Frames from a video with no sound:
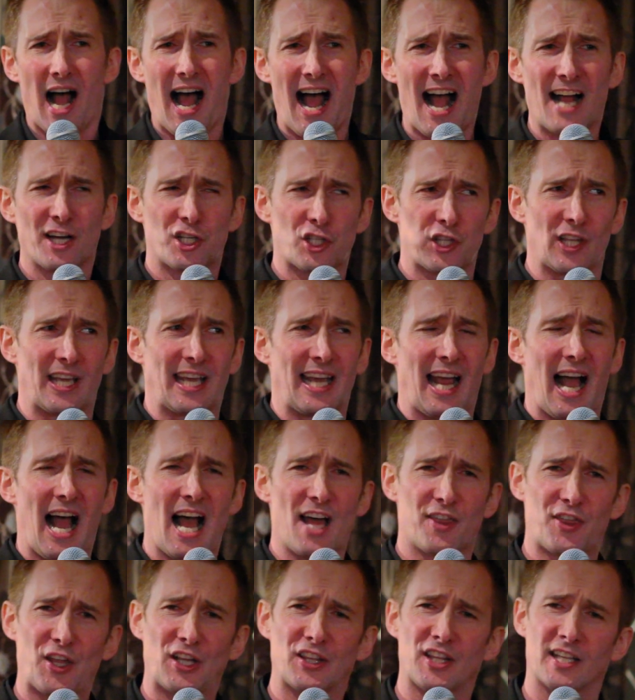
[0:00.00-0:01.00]
Actually,
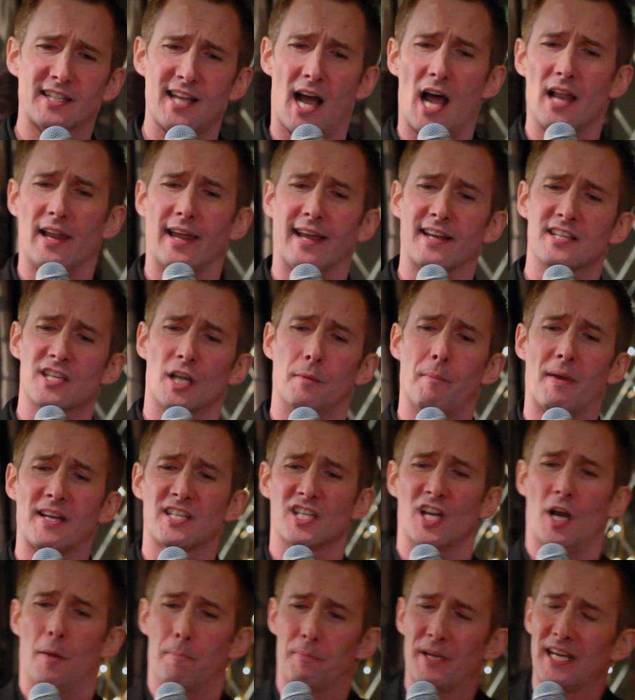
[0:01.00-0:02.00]
I think the Daleks are
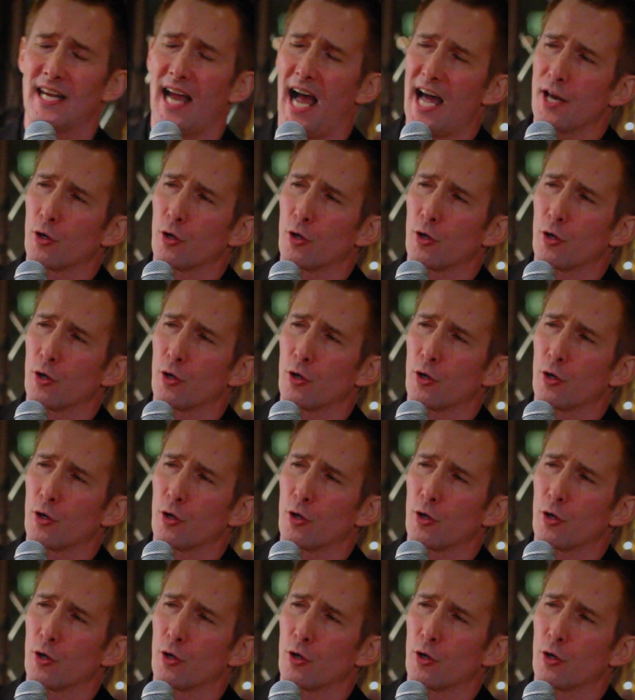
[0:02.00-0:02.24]
missing a beat.